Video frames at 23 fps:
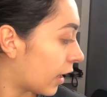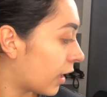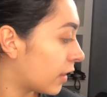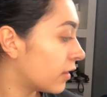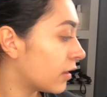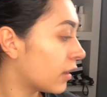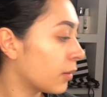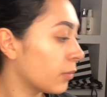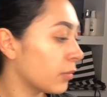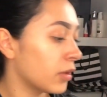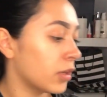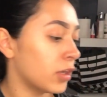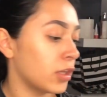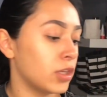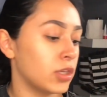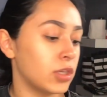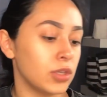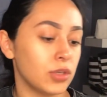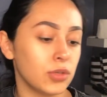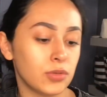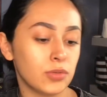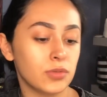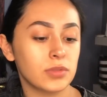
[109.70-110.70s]
And then I'm gonna
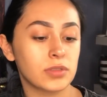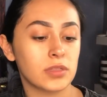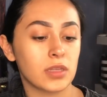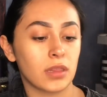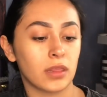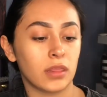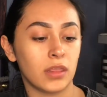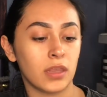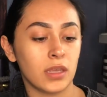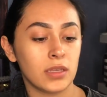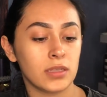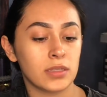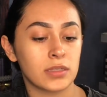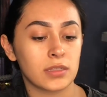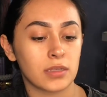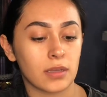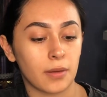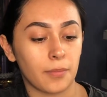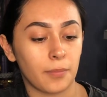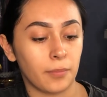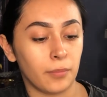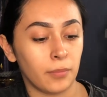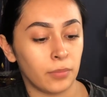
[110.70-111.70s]
use
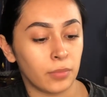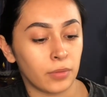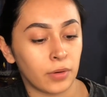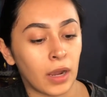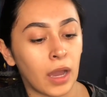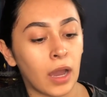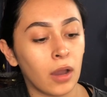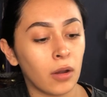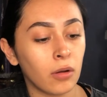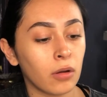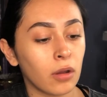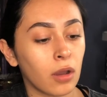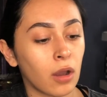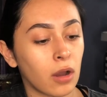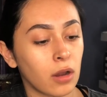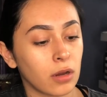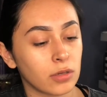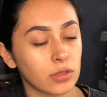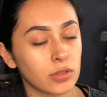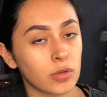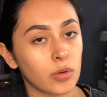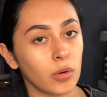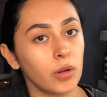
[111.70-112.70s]
this Brow
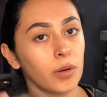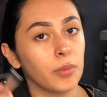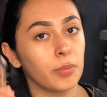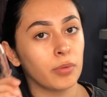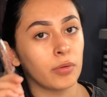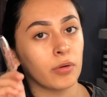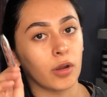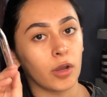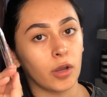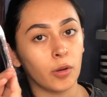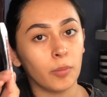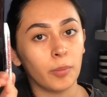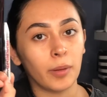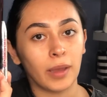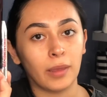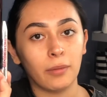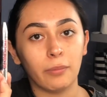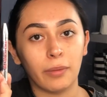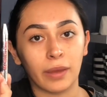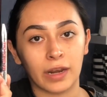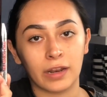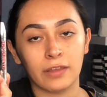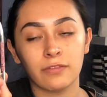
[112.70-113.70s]
Contour Pro by
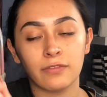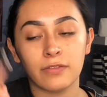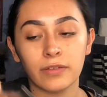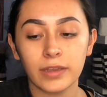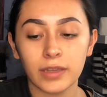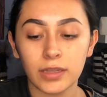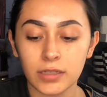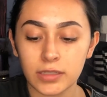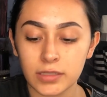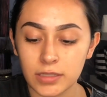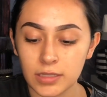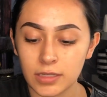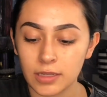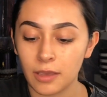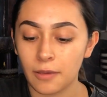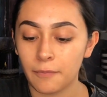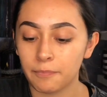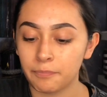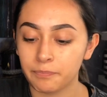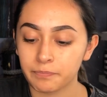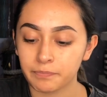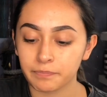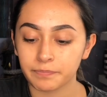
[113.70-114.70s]
Benefit.
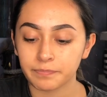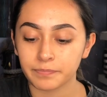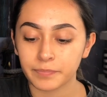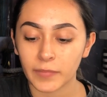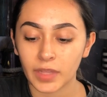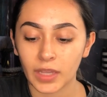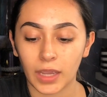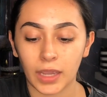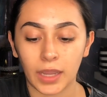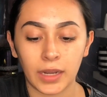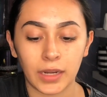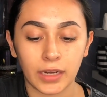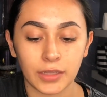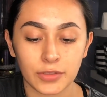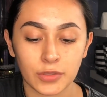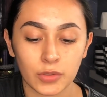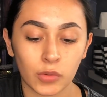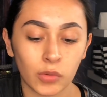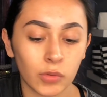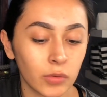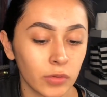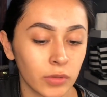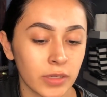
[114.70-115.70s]
And it's
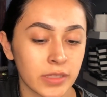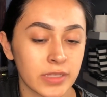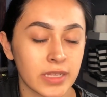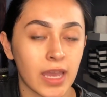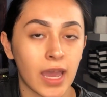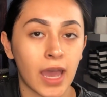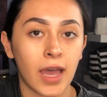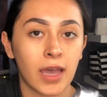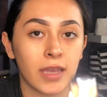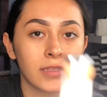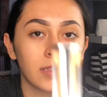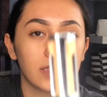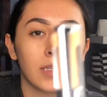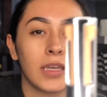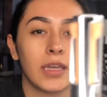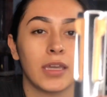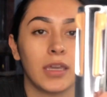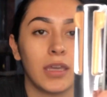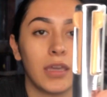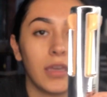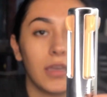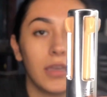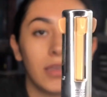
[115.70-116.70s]
cool because it has
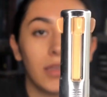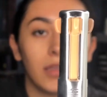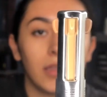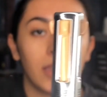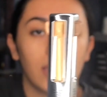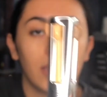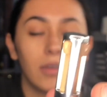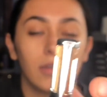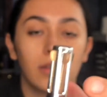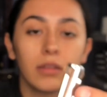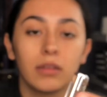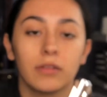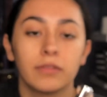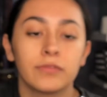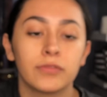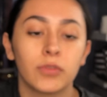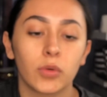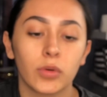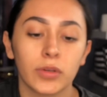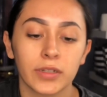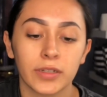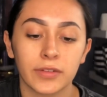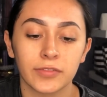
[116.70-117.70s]
like
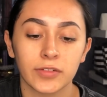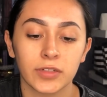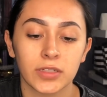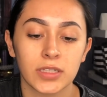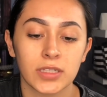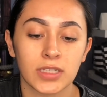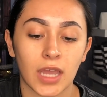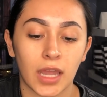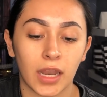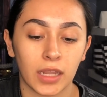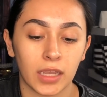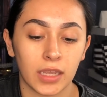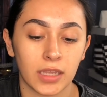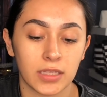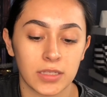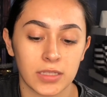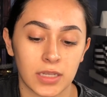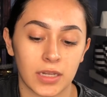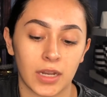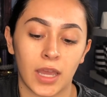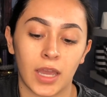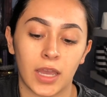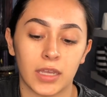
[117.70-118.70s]
4 different
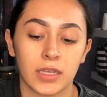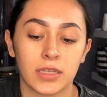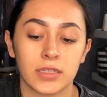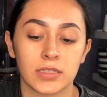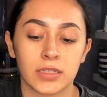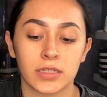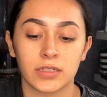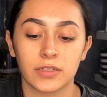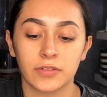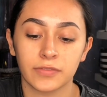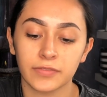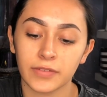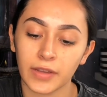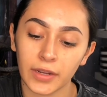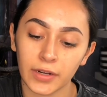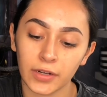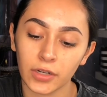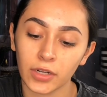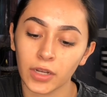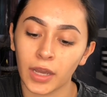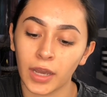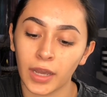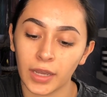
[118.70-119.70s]
settings. It has a
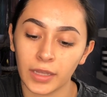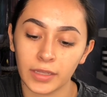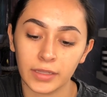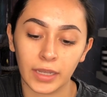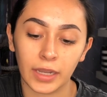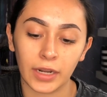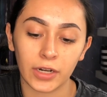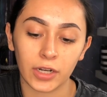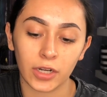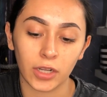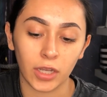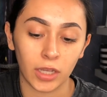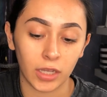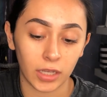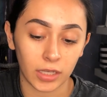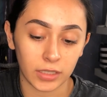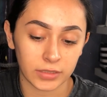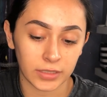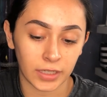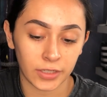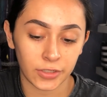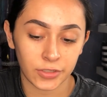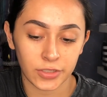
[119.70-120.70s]
definer, a highlighter,
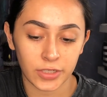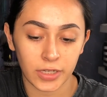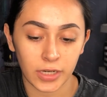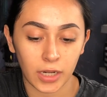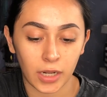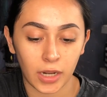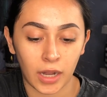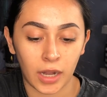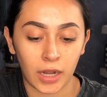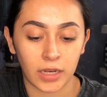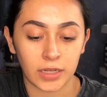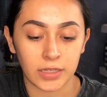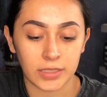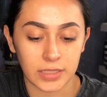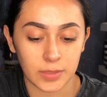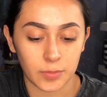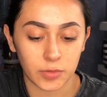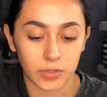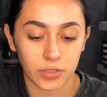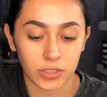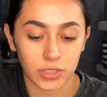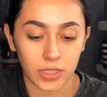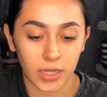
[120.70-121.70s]
a lighter shade, and a
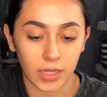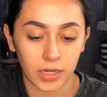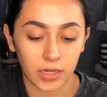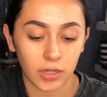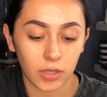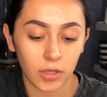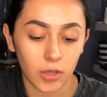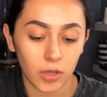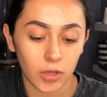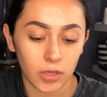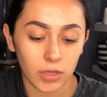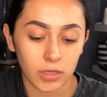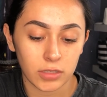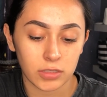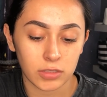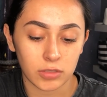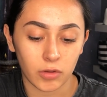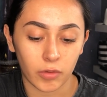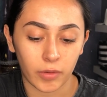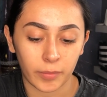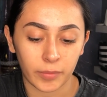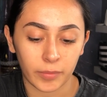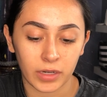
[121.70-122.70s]
deeper shade.
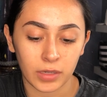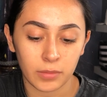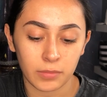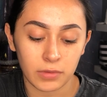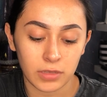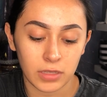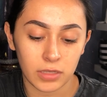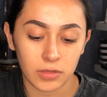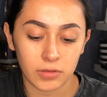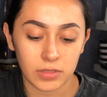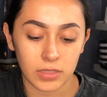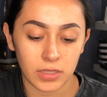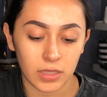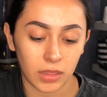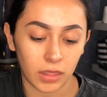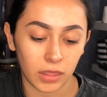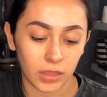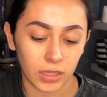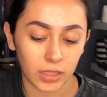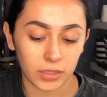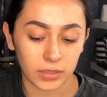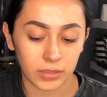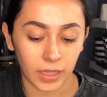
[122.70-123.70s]
So gonna be
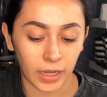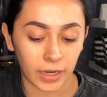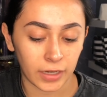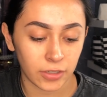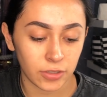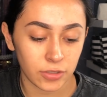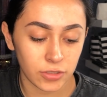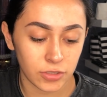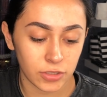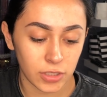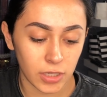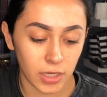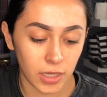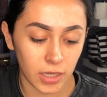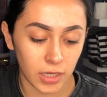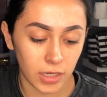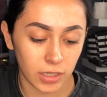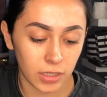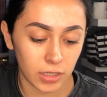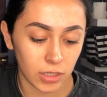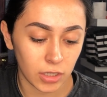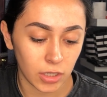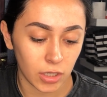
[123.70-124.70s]
using the lighter
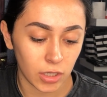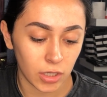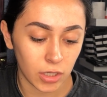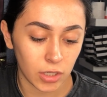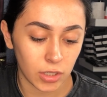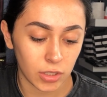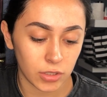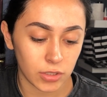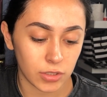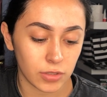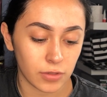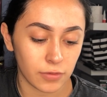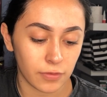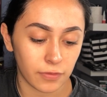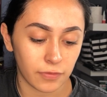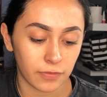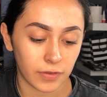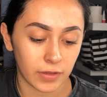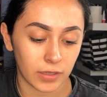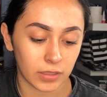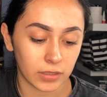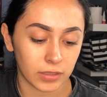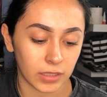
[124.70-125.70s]
shade to
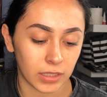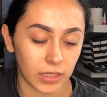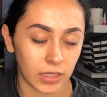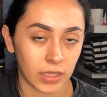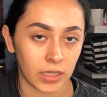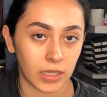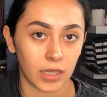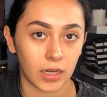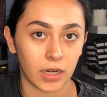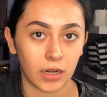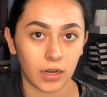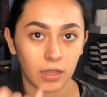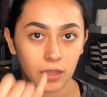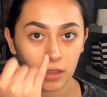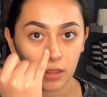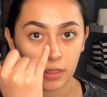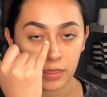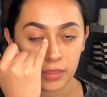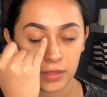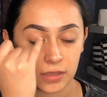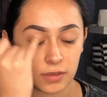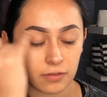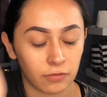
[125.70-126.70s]
fill in
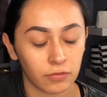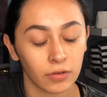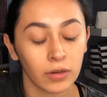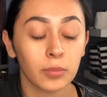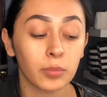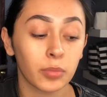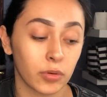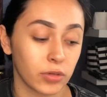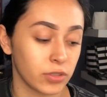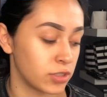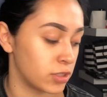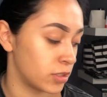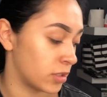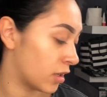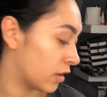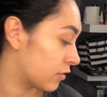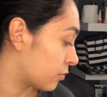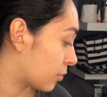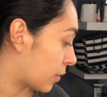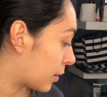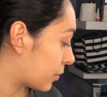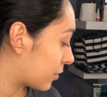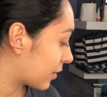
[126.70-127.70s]
the front portion
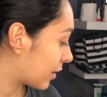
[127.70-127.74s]
of my